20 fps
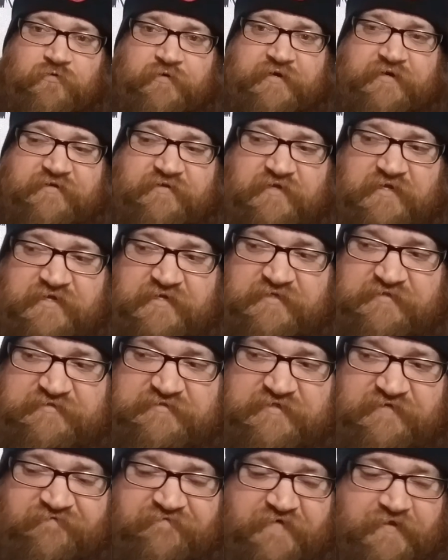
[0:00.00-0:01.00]
It has
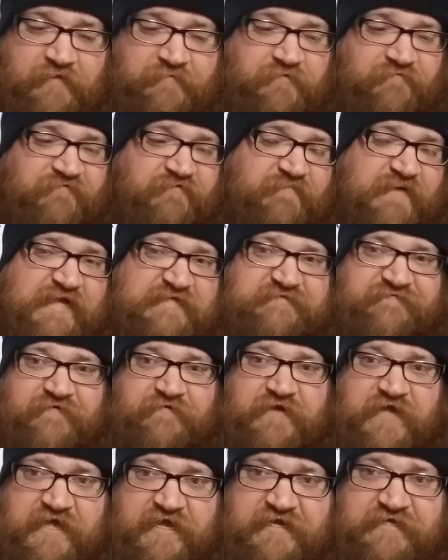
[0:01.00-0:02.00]
developed over the past few
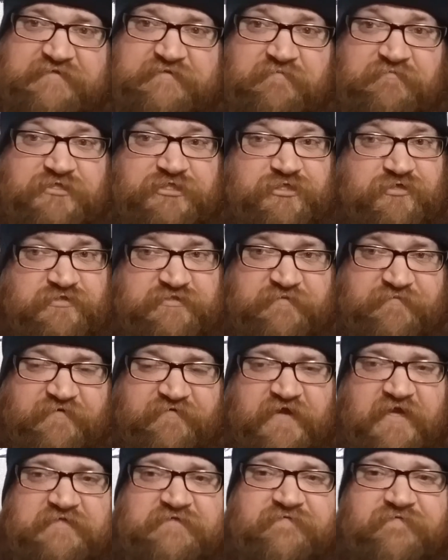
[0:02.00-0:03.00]
days. I'm sure some of you
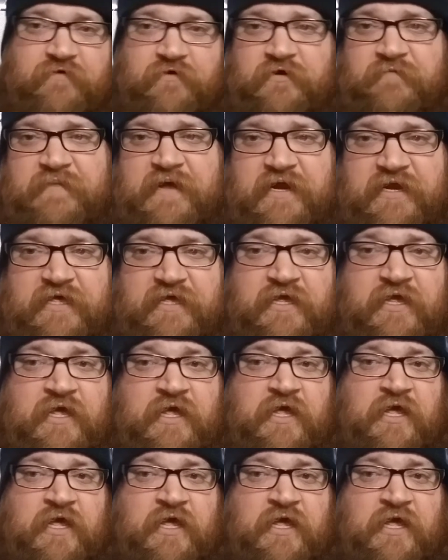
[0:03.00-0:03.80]
guys have heard about it.